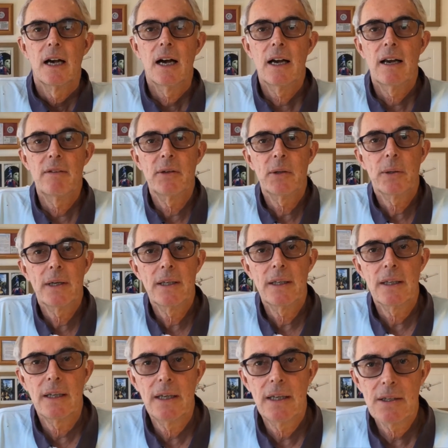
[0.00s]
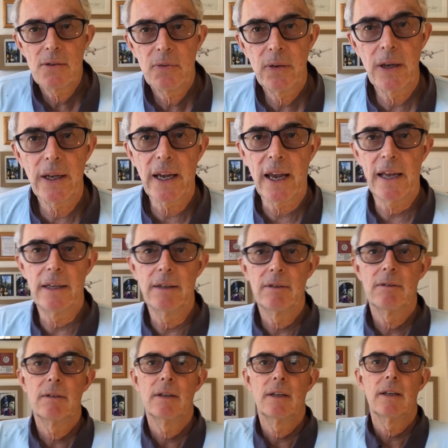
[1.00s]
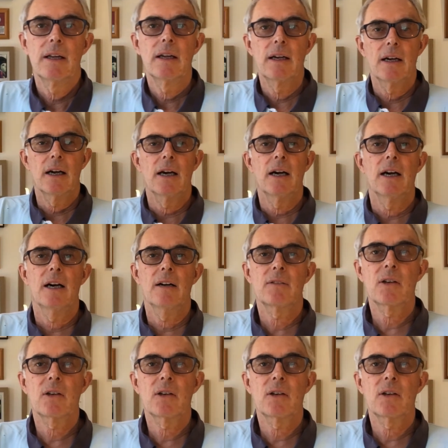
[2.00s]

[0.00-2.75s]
Hi everyone, it's Phil again. I've